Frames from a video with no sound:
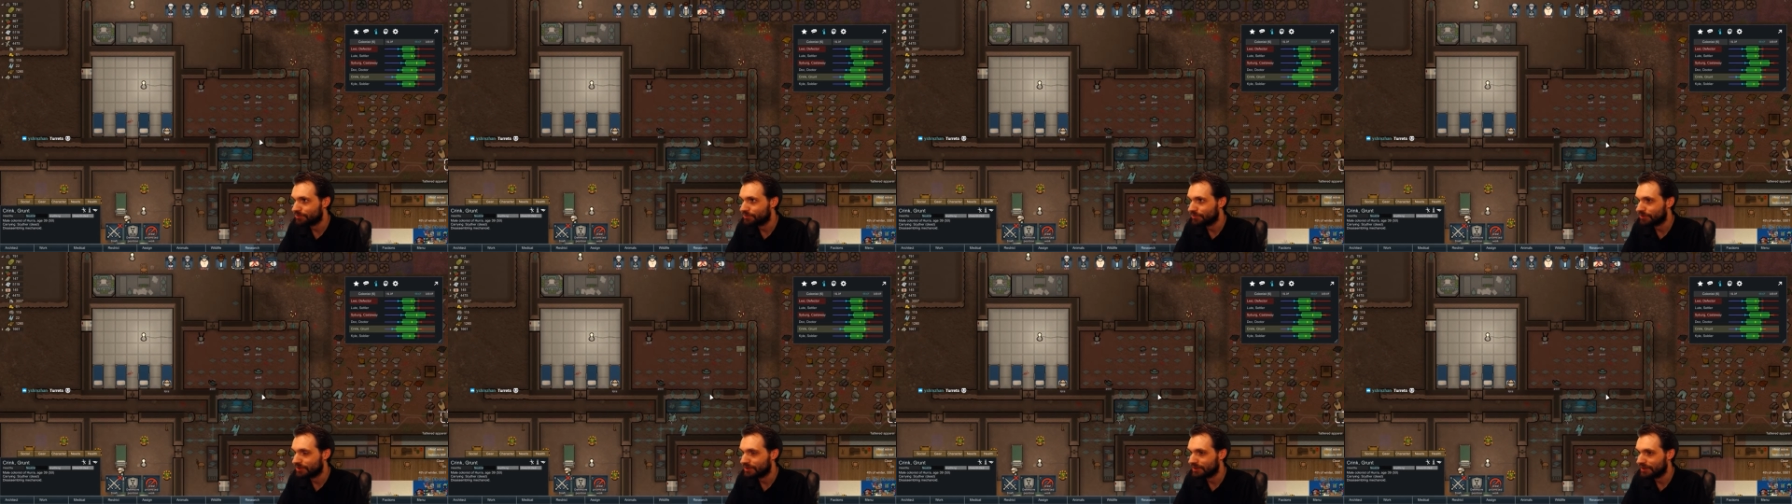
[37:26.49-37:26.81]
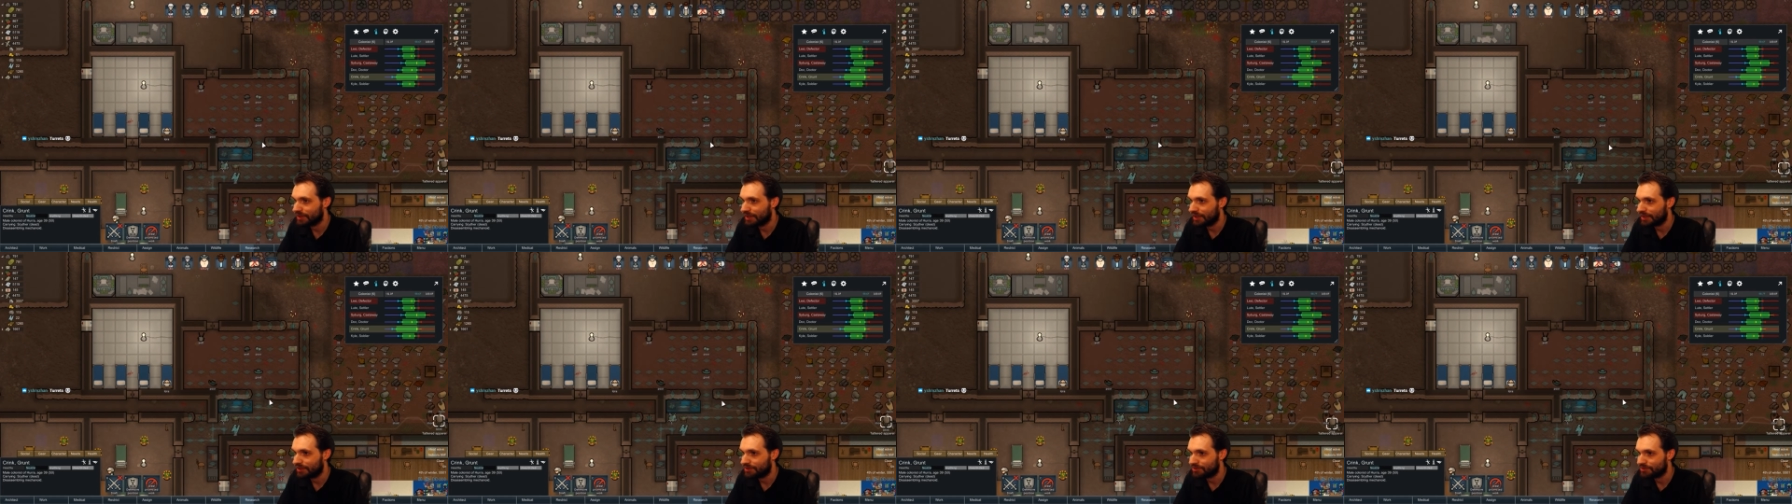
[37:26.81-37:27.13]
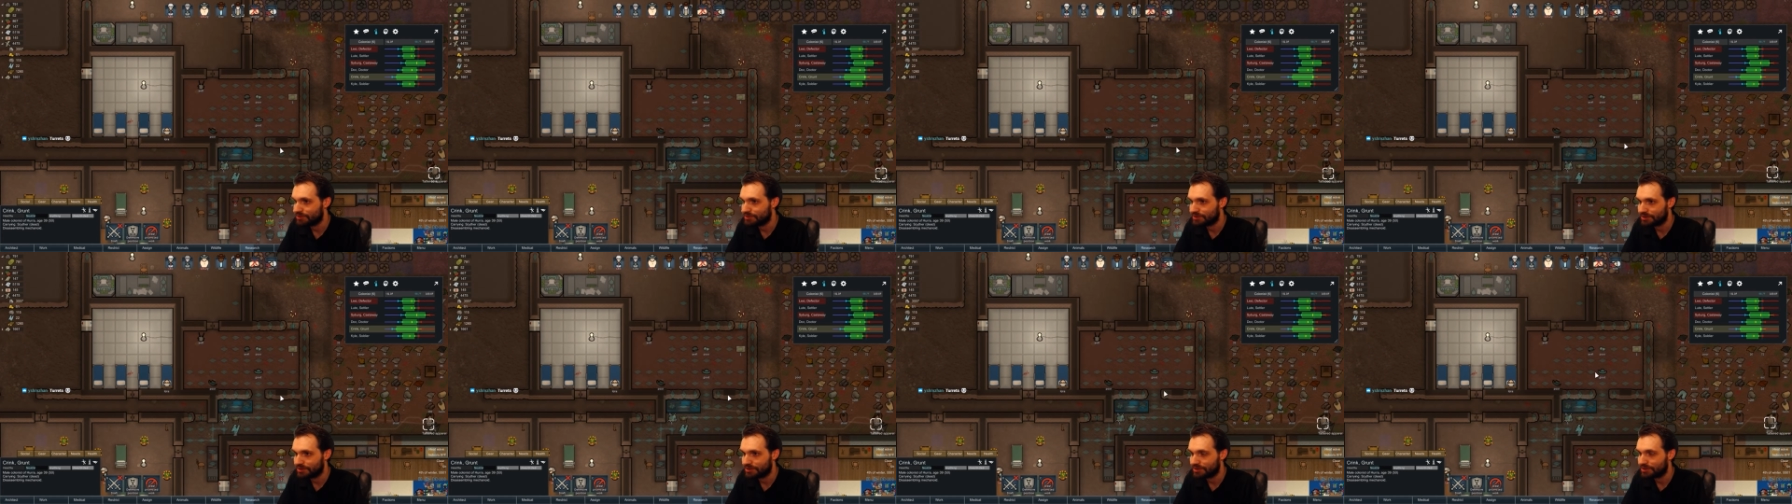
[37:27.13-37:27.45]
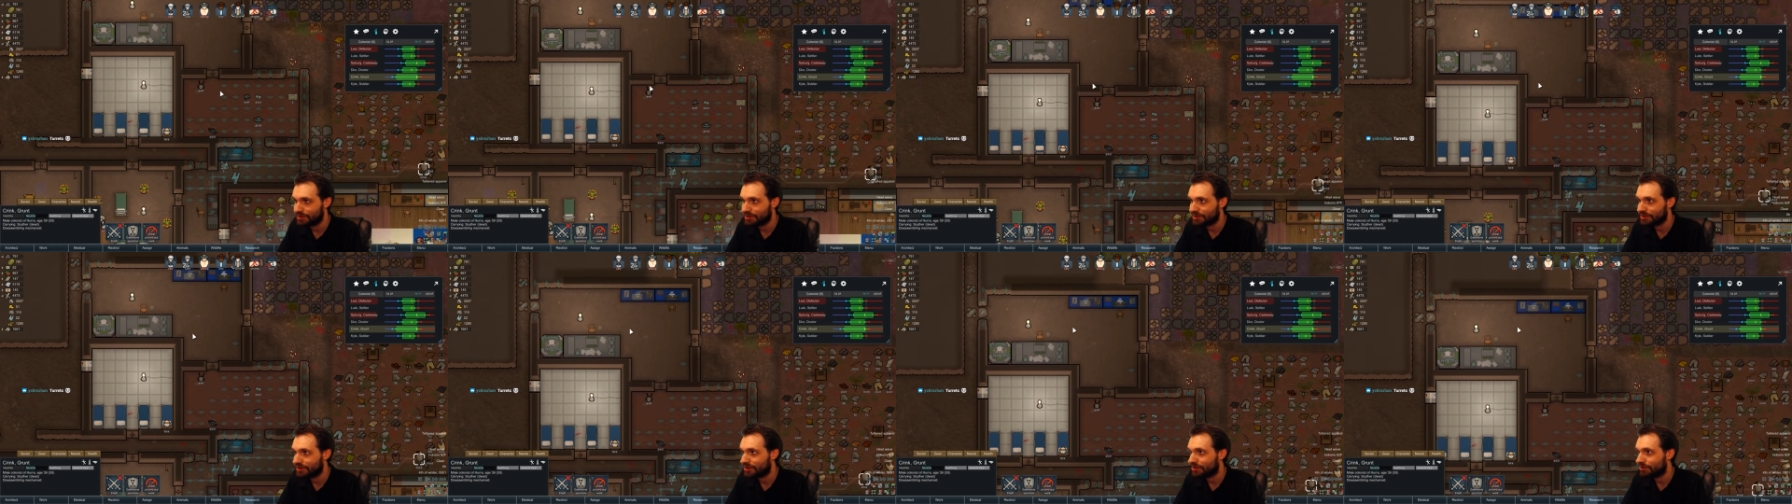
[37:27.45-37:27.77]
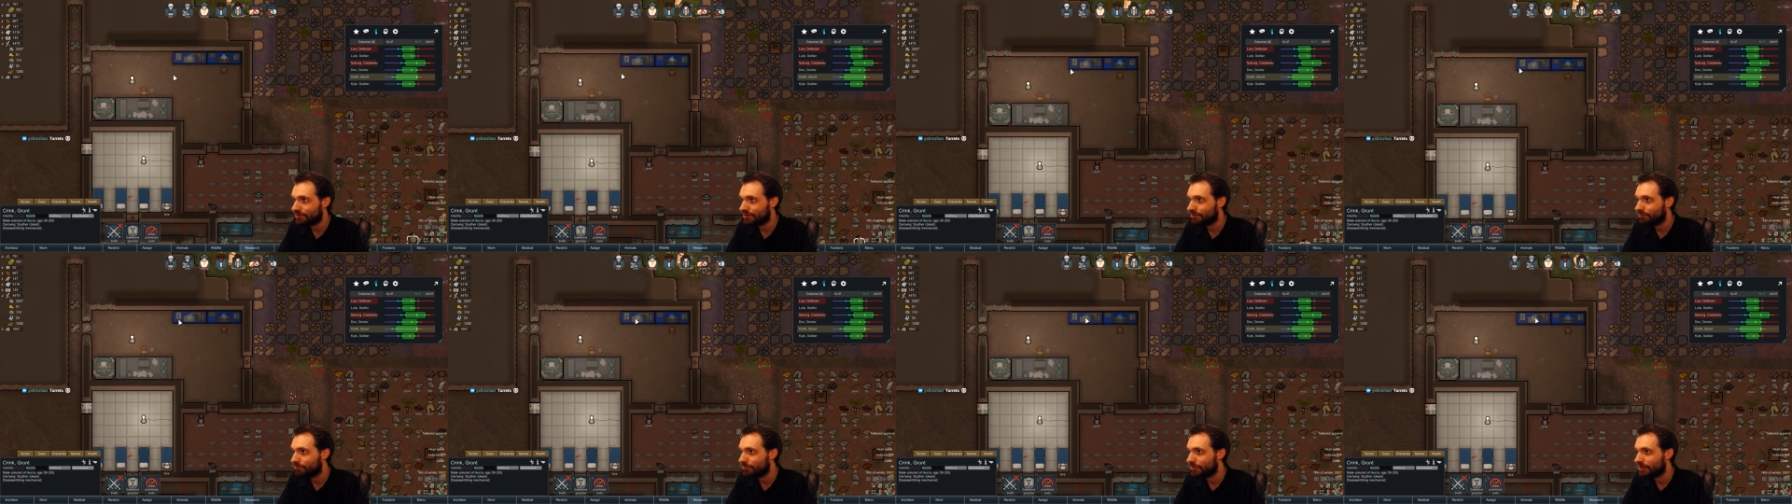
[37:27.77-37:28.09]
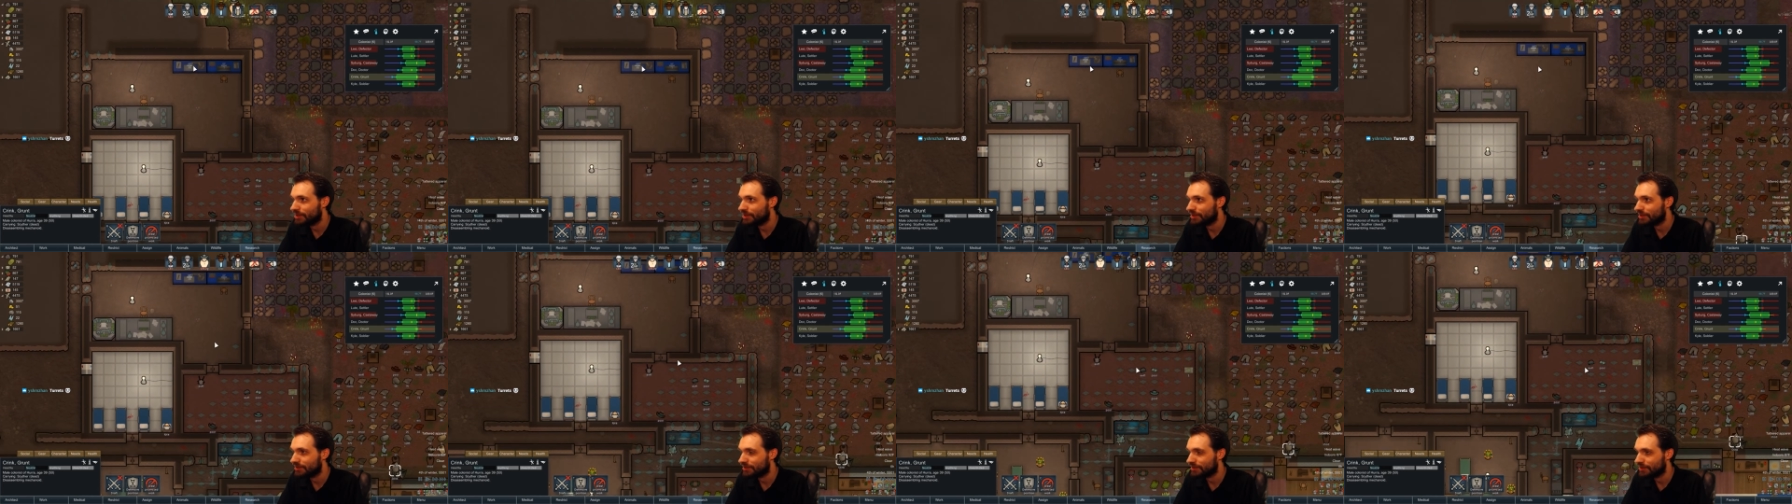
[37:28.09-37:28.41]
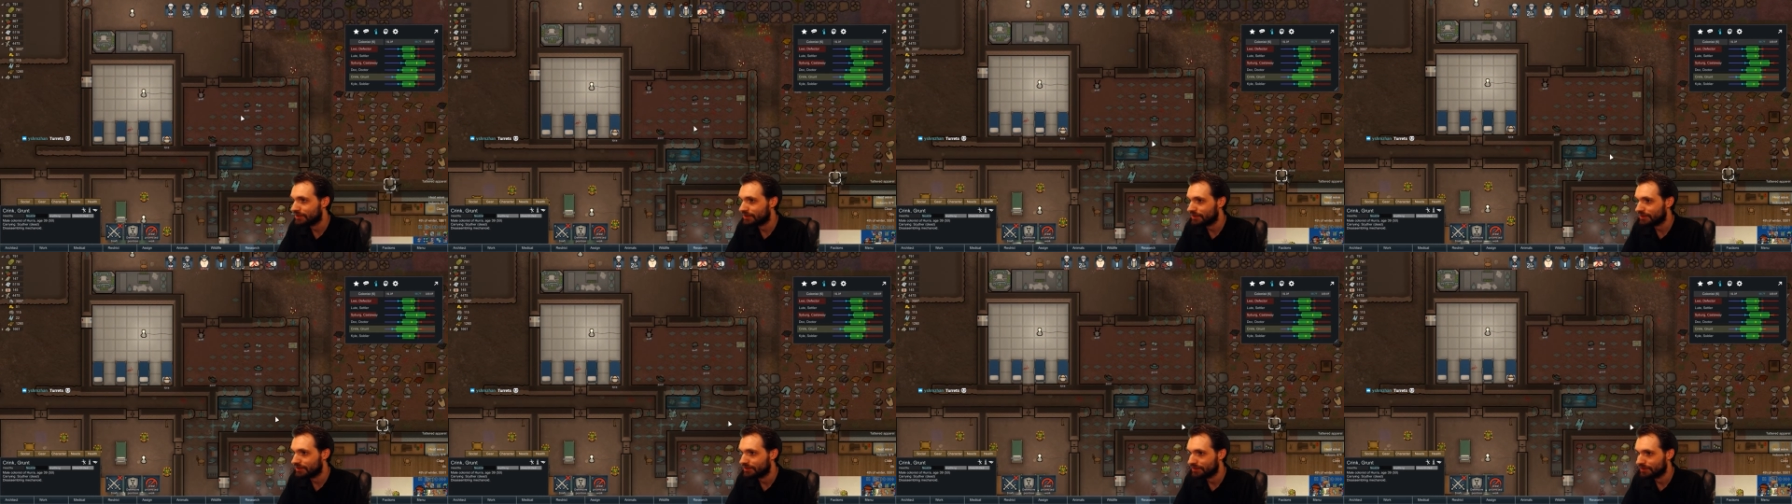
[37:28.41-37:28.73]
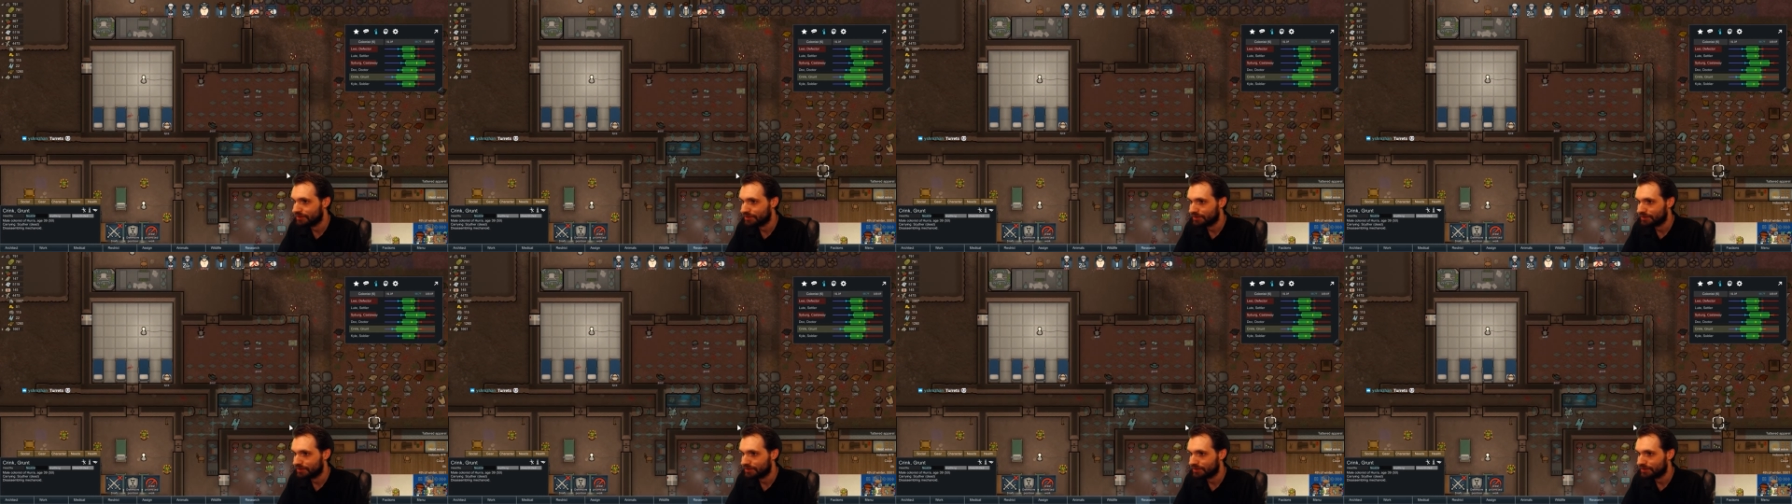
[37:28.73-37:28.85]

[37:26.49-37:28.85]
one now. So you're going to go immediately.